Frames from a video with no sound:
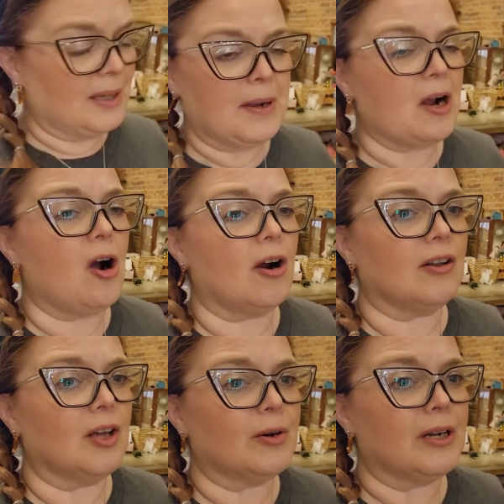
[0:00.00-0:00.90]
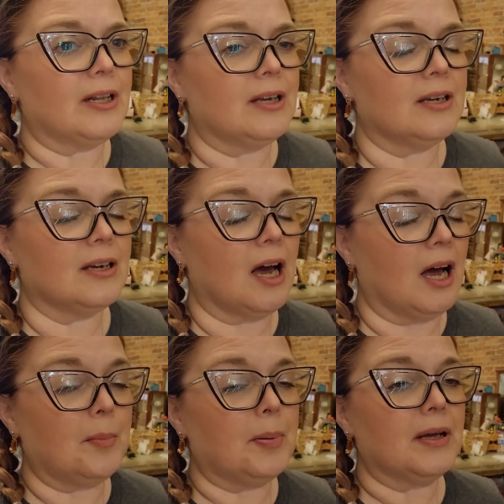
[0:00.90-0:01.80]
my car loaded
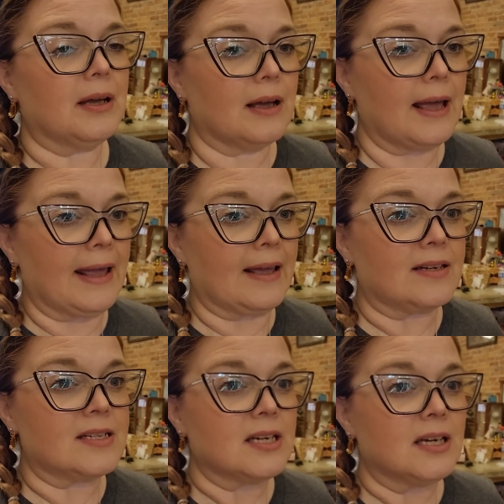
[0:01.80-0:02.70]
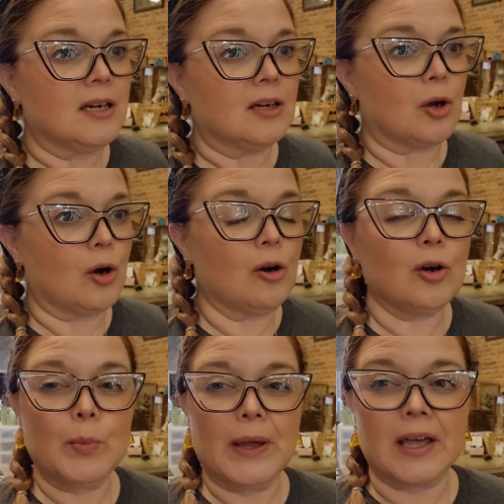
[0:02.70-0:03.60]
up and go
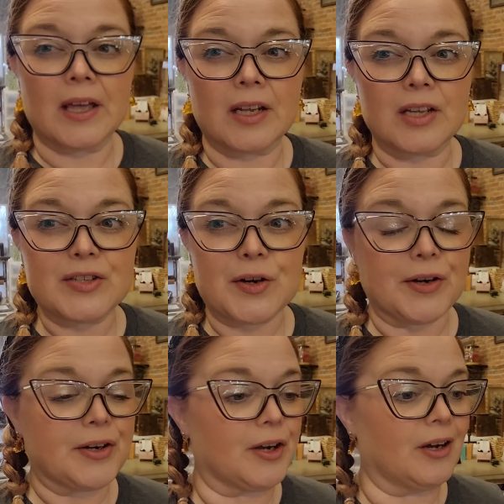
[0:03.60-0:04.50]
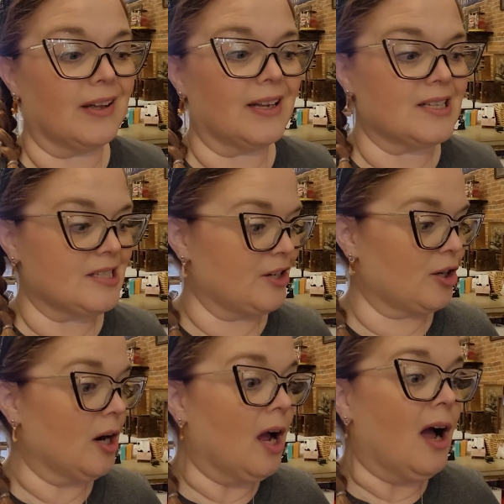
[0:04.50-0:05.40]
home and get started on dinner.
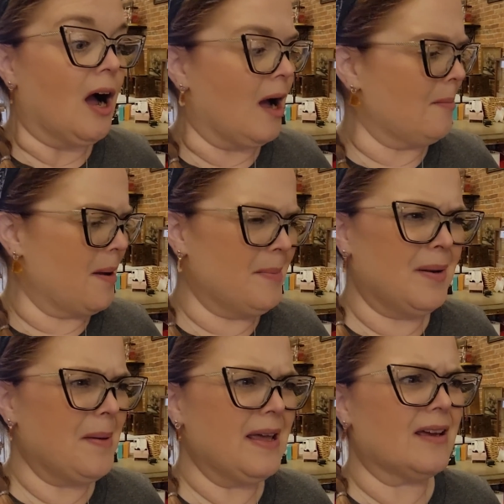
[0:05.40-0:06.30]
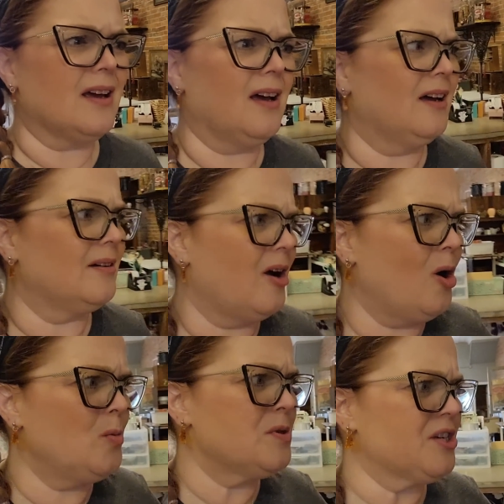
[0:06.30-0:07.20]
I'm, I'm going to make a
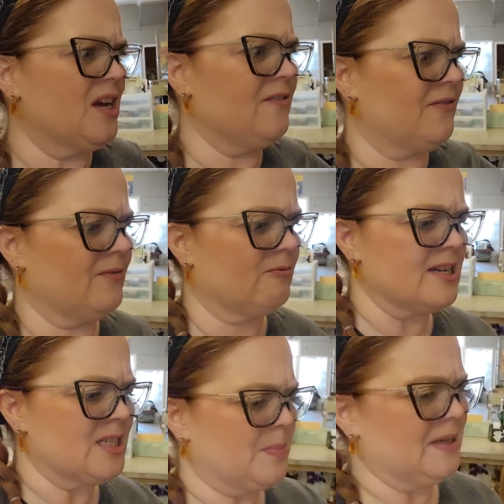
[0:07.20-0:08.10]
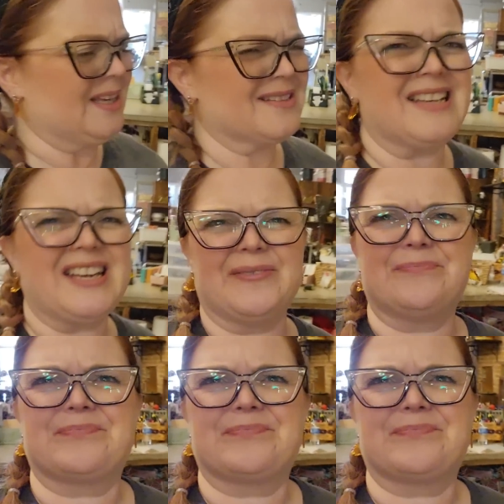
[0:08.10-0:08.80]
home chef recipe. It's like a